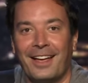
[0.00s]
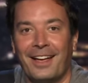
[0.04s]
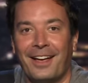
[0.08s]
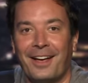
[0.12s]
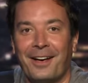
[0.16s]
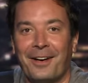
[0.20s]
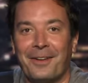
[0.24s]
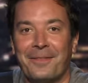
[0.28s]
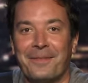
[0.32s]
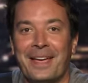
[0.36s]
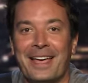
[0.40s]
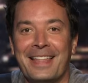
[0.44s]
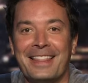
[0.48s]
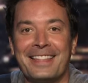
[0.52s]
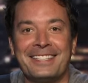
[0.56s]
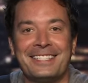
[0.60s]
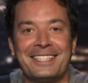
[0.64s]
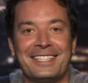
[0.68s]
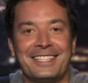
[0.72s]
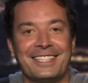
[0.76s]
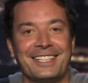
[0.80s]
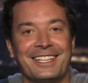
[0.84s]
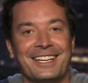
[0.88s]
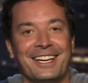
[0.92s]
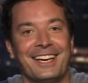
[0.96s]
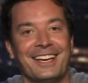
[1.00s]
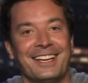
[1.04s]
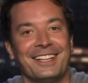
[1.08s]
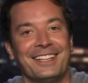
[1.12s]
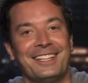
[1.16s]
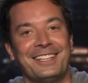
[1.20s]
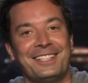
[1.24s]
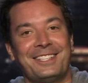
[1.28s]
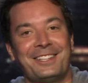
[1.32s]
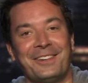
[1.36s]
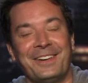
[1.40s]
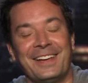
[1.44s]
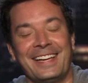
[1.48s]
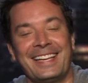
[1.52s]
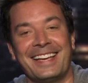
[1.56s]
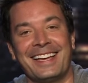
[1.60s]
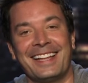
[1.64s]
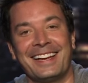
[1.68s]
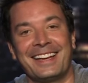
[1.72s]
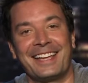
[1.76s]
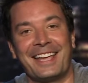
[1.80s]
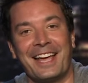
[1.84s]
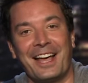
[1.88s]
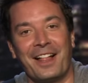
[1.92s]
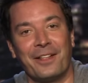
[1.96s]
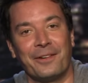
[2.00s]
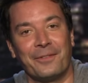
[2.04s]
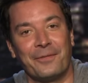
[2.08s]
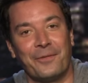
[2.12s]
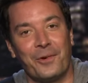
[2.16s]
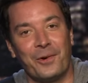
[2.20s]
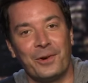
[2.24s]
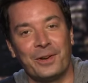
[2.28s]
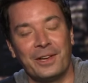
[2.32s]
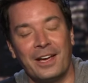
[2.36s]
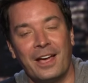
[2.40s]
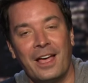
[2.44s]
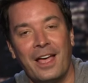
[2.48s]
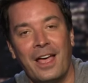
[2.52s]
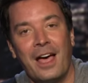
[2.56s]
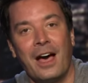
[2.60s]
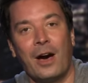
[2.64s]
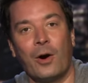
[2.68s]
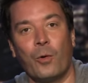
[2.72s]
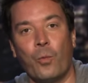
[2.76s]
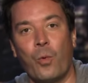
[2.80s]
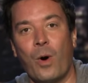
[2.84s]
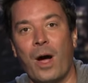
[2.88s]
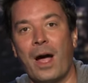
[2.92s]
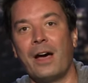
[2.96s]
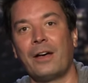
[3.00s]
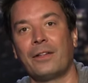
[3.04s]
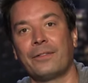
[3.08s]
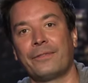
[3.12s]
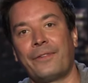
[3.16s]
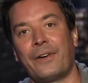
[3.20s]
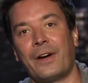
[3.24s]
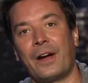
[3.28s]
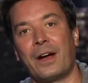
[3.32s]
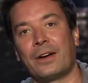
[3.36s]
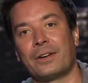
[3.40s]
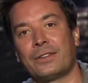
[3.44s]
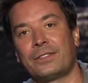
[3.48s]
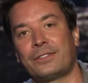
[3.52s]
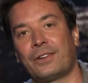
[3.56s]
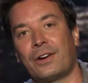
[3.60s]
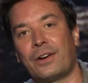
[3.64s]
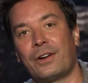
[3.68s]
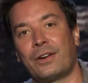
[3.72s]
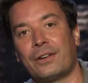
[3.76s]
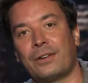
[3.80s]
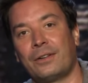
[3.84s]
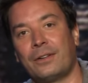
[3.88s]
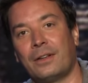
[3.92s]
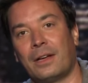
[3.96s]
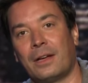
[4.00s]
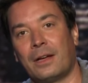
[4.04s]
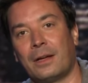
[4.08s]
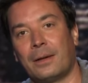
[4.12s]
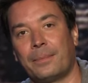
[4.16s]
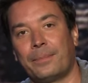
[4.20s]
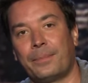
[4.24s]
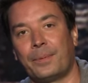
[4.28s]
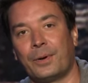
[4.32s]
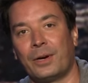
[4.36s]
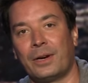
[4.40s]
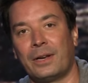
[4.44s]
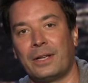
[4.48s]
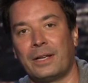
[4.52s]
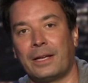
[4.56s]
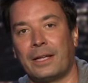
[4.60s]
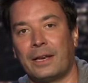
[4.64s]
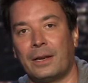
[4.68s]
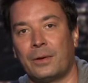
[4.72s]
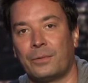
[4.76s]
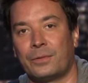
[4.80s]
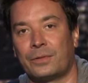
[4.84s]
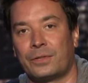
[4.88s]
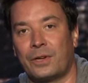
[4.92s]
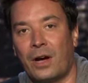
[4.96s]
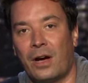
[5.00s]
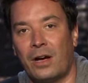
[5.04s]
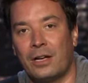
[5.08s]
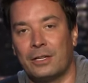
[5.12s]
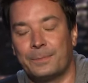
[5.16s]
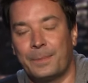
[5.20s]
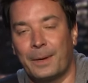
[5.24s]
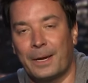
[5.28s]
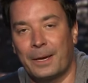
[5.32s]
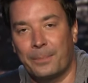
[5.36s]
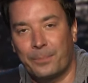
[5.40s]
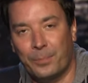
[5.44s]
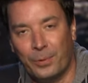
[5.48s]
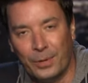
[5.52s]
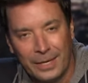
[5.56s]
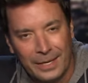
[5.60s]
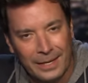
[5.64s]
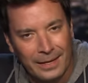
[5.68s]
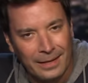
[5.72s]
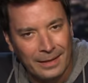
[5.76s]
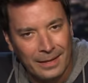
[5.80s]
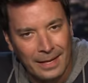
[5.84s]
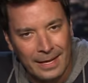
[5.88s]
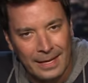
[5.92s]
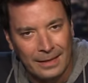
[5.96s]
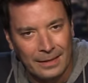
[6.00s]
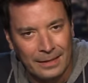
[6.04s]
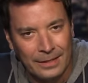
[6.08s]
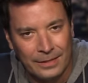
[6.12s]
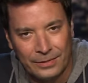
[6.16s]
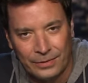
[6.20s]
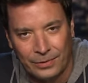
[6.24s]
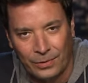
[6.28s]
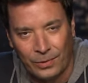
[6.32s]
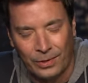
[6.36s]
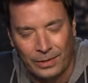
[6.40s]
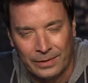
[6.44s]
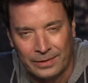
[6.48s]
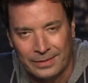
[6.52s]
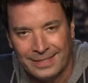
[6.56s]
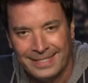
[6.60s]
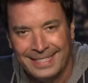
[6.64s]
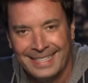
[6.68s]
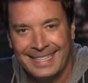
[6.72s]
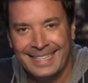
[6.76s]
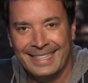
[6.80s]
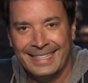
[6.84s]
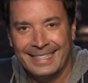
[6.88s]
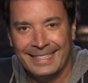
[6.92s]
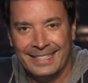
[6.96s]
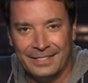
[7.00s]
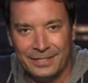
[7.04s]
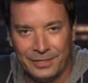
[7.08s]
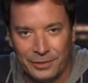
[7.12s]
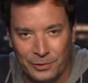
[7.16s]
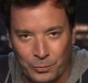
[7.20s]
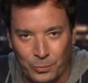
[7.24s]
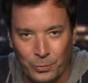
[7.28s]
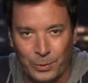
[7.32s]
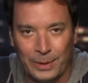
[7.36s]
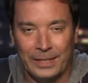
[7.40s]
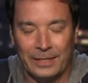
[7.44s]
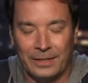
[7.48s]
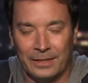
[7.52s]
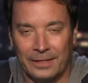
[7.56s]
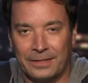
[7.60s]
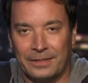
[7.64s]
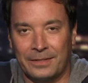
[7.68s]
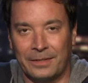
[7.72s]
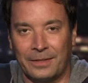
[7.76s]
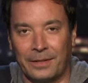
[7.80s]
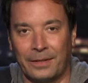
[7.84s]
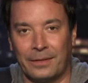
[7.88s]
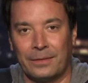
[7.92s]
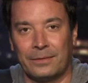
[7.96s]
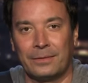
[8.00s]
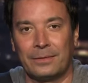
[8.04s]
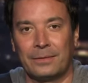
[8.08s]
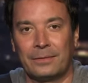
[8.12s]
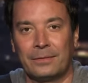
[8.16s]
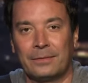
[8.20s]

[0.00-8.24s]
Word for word: Oh man, this isn't good. This weekend in California, a wildfire started uh, burning and it was caused by a pretty unlikely source. This is real. Listen to this.